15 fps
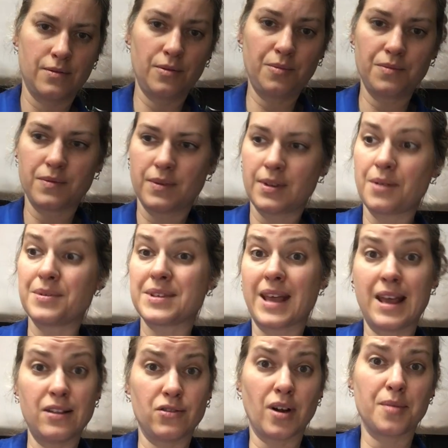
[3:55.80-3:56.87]
Oh, that was
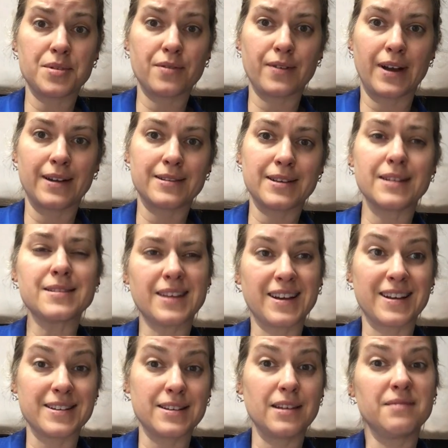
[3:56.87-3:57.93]
8 drops of frankincense.
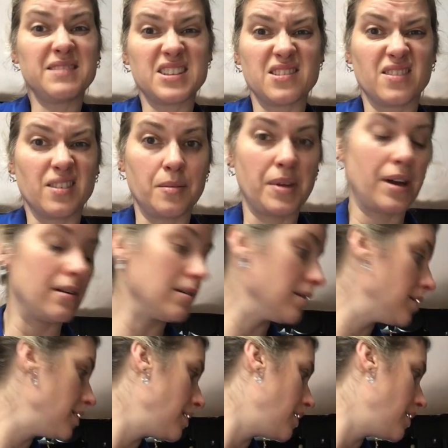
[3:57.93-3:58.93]
Like I said, it doesn't really matter.